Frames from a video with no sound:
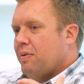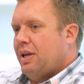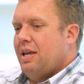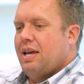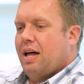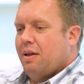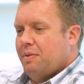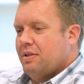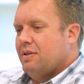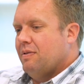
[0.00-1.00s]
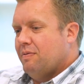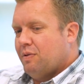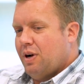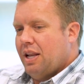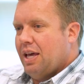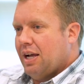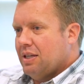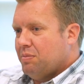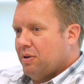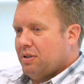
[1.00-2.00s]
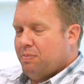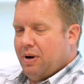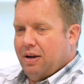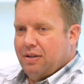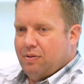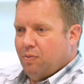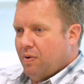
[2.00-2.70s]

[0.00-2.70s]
key elements of creating that customer experience.